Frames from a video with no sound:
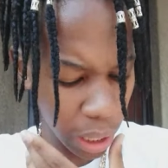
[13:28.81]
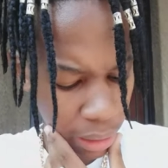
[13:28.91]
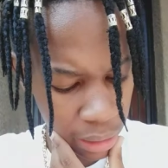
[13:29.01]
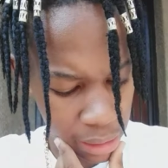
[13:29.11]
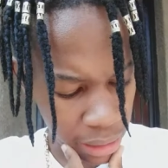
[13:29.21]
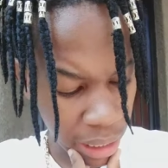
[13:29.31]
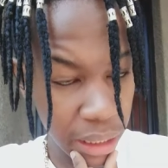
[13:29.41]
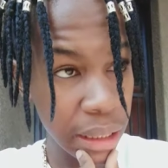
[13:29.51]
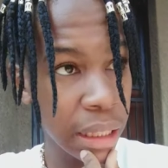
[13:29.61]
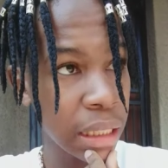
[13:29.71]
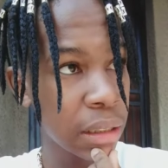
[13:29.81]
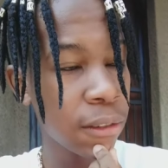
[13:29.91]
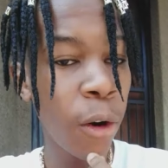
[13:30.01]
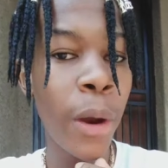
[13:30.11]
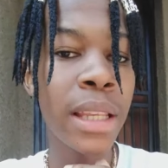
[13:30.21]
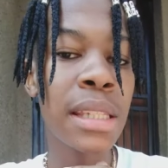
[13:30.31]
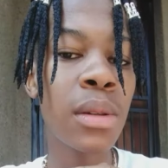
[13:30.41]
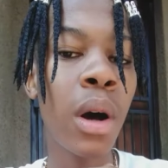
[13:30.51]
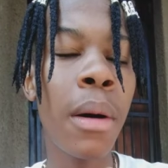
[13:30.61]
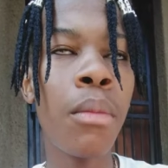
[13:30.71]
understand that forex
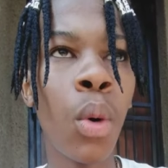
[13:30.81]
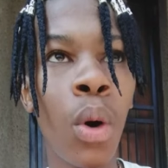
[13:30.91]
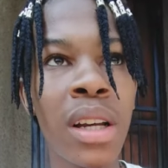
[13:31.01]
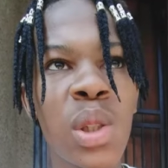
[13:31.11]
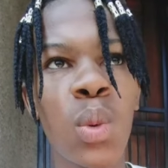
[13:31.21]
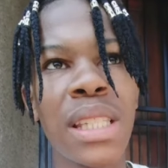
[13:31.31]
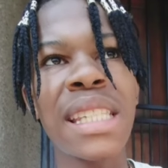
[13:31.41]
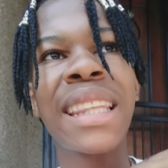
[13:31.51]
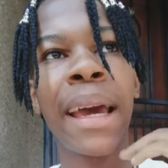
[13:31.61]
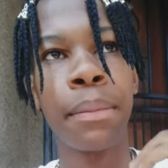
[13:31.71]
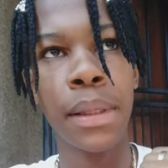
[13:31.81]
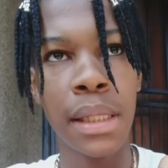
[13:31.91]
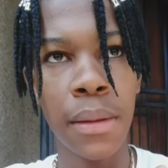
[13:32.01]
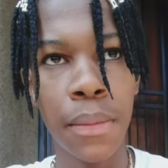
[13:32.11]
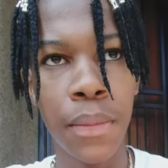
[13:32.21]
works with steps.